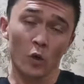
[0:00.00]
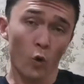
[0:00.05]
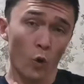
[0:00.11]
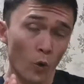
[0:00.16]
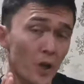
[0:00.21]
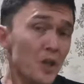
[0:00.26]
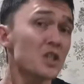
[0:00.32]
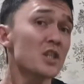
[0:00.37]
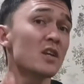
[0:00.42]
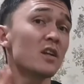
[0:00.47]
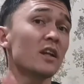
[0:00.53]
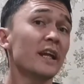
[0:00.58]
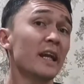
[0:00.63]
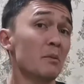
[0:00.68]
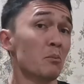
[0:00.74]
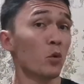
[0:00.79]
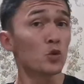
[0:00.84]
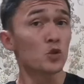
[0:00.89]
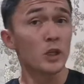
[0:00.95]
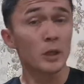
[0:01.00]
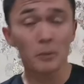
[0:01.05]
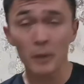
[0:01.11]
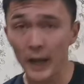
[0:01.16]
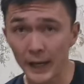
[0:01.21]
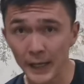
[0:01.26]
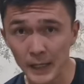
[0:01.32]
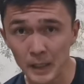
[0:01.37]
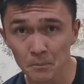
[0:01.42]
originally a Muslim
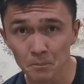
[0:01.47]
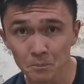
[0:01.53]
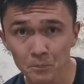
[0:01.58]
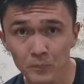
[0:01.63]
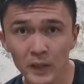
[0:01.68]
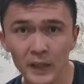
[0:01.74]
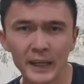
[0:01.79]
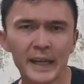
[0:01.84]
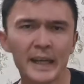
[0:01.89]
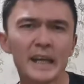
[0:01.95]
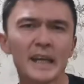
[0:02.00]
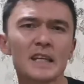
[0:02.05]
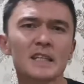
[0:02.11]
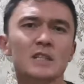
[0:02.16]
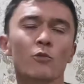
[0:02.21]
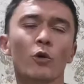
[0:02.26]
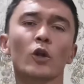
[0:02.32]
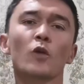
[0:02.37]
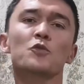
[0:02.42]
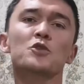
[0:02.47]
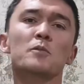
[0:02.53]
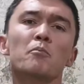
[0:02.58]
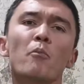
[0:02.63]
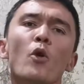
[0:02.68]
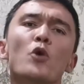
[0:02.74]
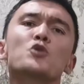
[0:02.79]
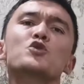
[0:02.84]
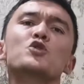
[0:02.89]
guy. He is one of the
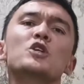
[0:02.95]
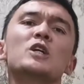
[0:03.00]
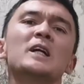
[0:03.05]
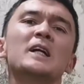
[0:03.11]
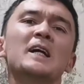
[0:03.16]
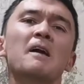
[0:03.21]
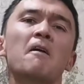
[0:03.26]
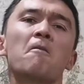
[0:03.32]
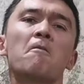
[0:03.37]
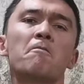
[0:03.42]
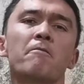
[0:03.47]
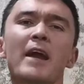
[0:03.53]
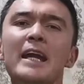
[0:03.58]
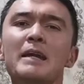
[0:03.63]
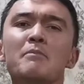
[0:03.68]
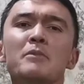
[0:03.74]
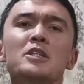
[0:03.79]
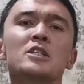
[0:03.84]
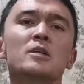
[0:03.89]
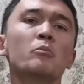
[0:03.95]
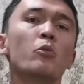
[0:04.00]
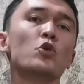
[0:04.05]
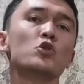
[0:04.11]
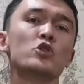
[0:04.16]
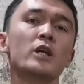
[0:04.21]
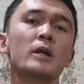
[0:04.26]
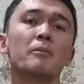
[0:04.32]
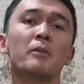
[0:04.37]
most famous
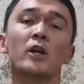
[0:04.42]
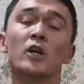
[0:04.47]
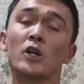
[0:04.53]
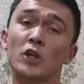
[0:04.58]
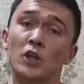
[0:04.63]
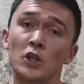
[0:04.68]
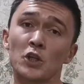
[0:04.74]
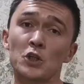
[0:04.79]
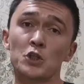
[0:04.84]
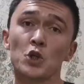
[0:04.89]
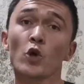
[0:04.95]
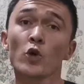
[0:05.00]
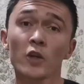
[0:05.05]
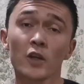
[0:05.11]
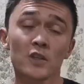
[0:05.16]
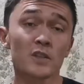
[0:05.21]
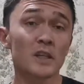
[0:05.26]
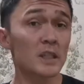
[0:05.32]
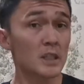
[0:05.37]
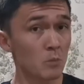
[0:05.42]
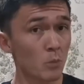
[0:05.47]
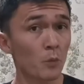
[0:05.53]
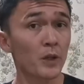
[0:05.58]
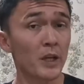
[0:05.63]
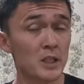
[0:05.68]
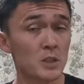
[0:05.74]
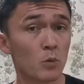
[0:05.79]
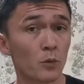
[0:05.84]
Muslim journalists in the
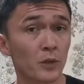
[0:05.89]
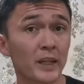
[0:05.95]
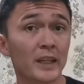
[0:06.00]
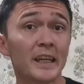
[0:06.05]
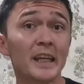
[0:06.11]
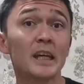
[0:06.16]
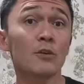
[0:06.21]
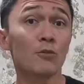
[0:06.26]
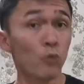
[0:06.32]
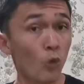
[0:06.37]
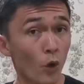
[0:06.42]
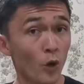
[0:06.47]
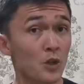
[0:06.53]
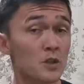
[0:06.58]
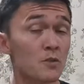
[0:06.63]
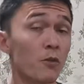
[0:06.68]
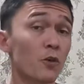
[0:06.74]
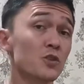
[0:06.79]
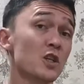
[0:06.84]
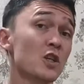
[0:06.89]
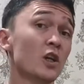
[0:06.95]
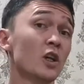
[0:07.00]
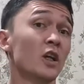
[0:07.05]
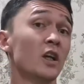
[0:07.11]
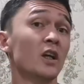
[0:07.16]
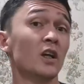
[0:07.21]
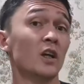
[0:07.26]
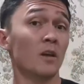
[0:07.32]
moment at the moment, and he works for the
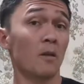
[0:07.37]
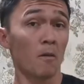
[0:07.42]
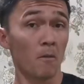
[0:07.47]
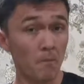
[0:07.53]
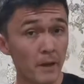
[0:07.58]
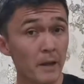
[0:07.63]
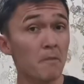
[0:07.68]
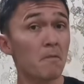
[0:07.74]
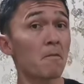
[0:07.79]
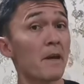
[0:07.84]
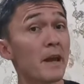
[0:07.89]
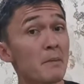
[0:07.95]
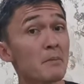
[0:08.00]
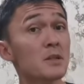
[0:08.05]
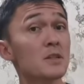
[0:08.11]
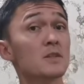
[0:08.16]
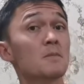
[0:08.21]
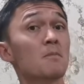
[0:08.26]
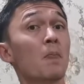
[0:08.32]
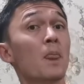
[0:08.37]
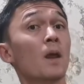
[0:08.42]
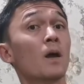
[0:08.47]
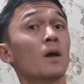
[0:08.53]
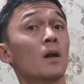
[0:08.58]
very famous